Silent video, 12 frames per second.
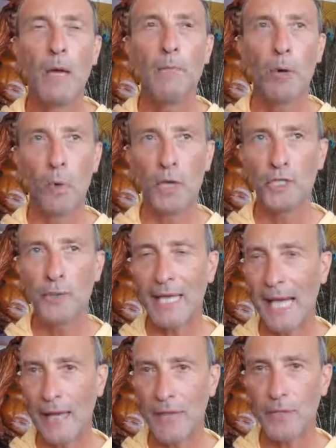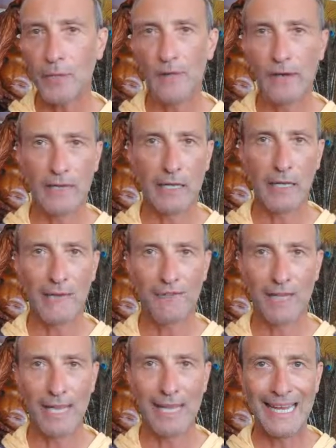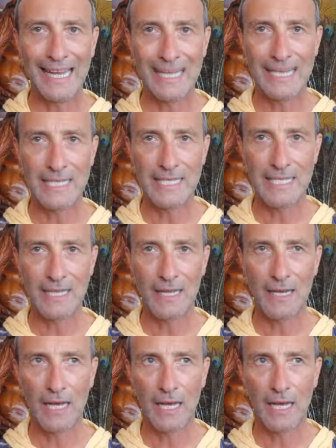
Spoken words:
But what you can do very cleverly is